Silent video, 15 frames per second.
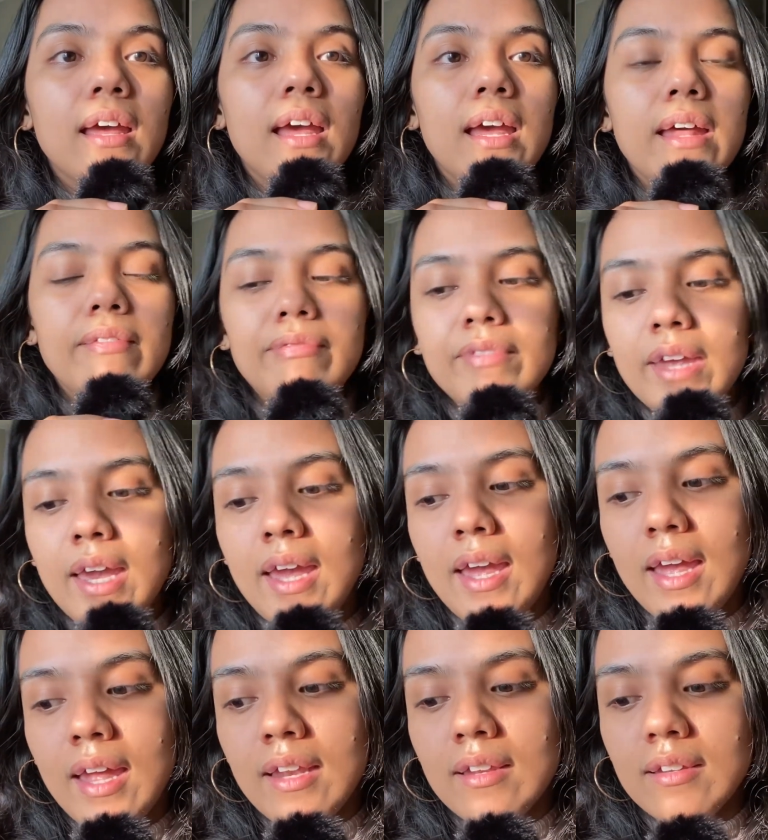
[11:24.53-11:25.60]
and
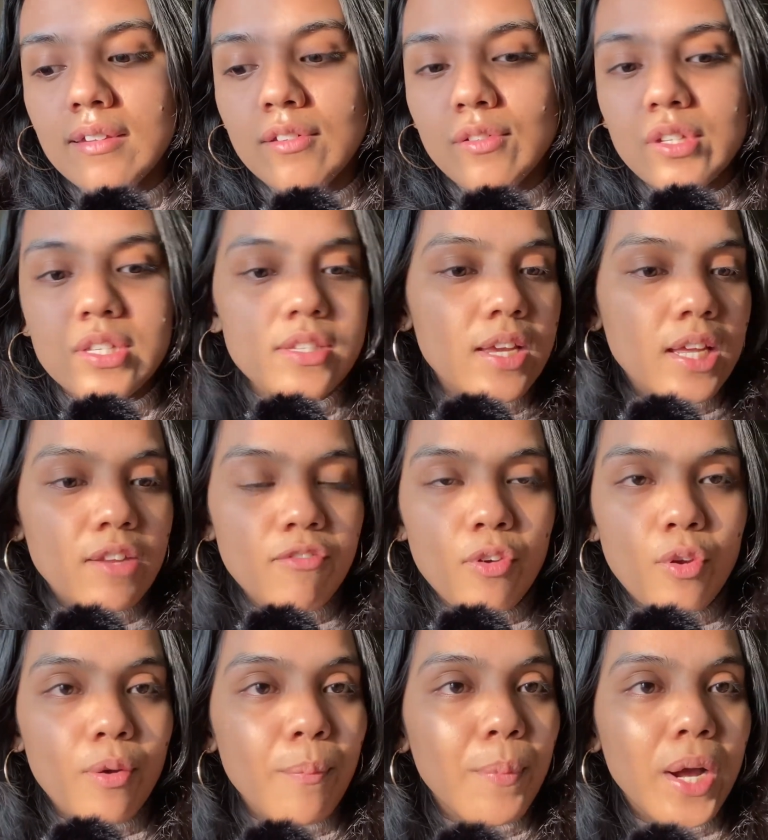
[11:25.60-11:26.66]
then you decide if you
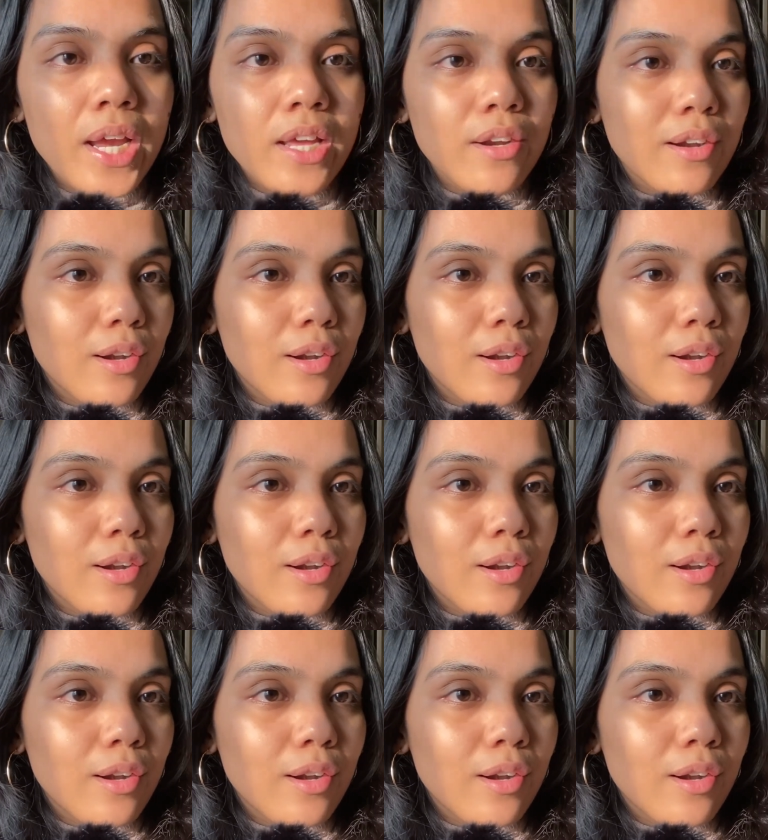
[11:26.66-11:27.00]
want to buy it or